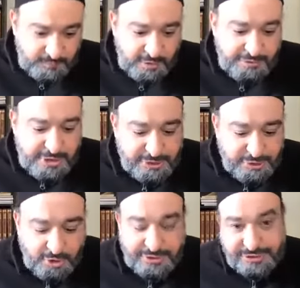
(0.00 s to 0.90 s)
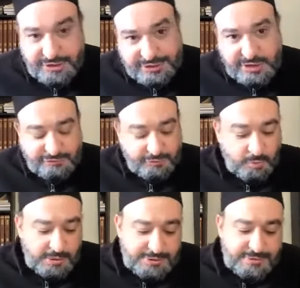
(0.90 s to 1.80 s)
these are the successful
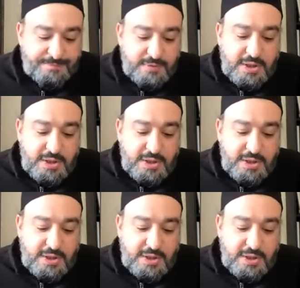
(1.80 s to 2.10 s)
ones.